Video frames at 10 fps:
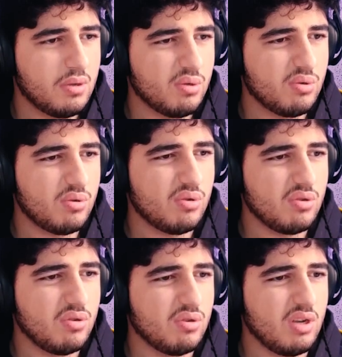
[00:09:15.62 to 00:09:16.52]

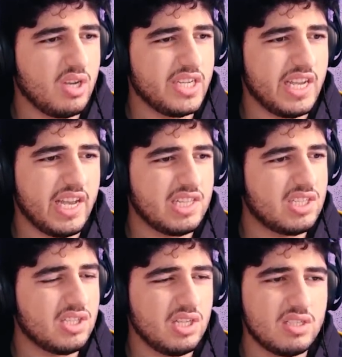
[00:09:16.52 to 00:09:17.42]
Oh, I
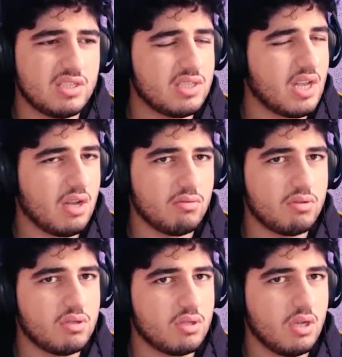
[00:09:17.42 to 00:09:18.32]
hate this sound.
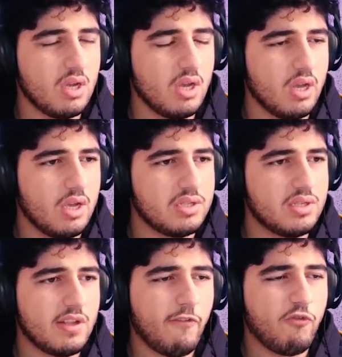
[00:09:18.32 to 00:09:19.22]
It
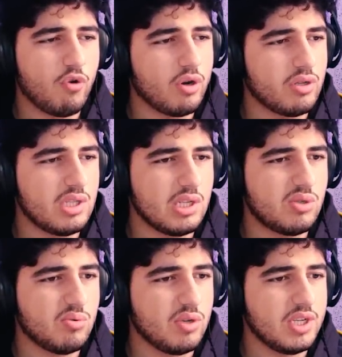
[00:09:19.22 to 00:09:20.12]
is for the
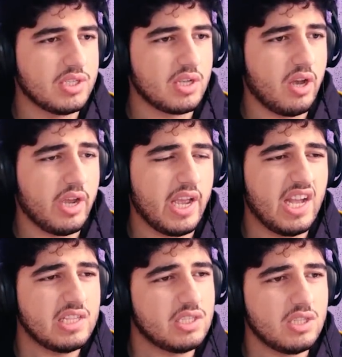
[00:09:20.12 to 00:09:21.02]
twins. I
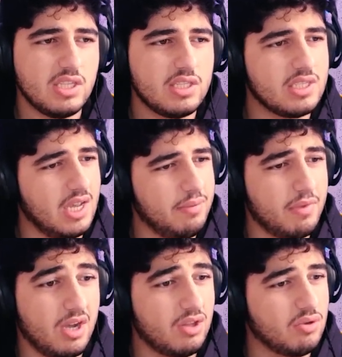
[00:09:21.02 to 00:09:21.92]
hate this game.
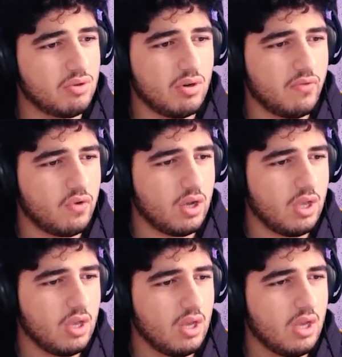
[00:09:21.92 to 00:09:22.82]
I don't know why.
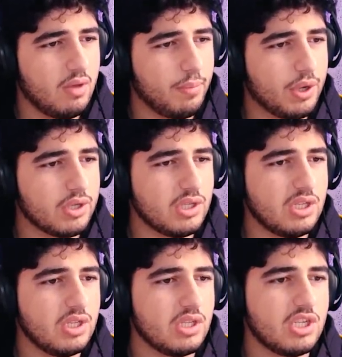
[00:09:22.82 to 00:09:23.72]
Because it is